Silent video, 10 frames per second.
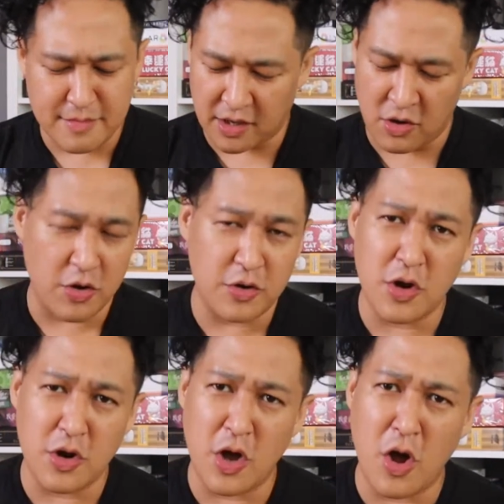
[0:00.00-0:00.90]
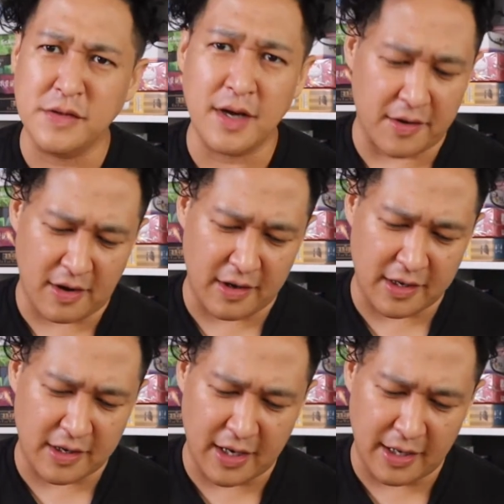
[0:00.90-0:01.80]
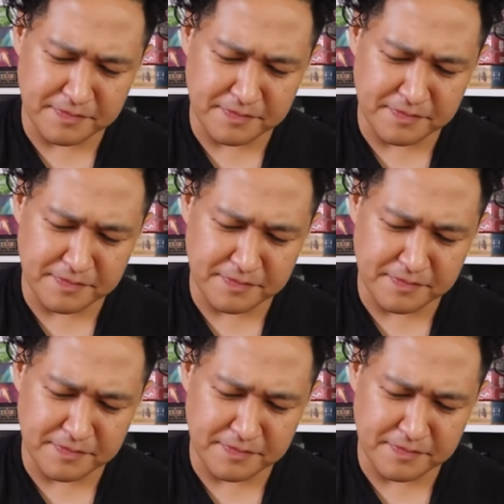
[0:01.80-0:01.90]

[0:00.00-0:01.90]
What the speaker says: like no, it's not a card game.